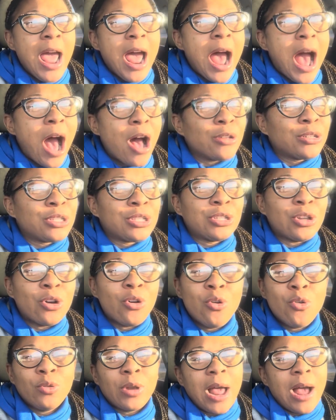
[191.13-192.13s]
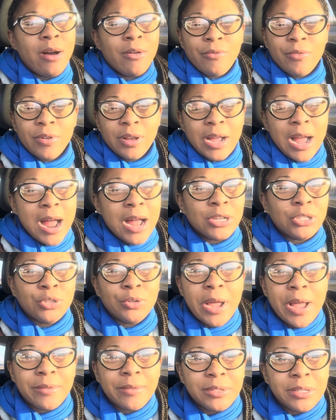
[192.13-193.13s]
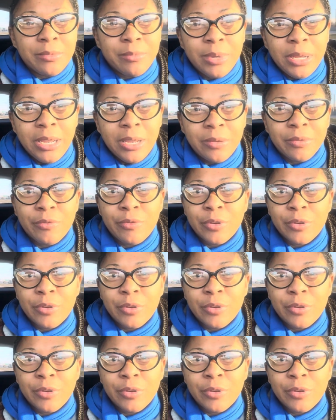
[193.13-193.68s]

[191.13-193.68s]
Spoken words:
how sold out for God you have to be